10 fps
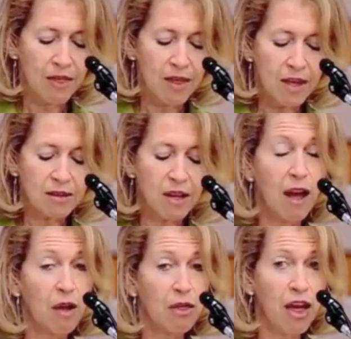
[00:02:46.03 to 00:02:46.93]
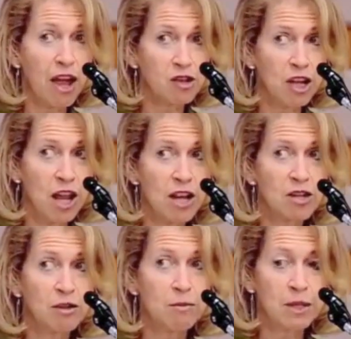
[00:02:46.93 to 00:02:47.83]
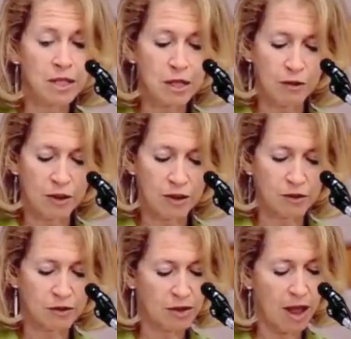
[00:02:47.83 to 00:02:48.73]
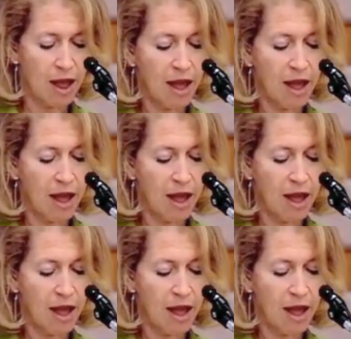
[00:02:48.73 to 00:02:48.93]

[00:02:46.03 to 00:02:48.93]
These health education materials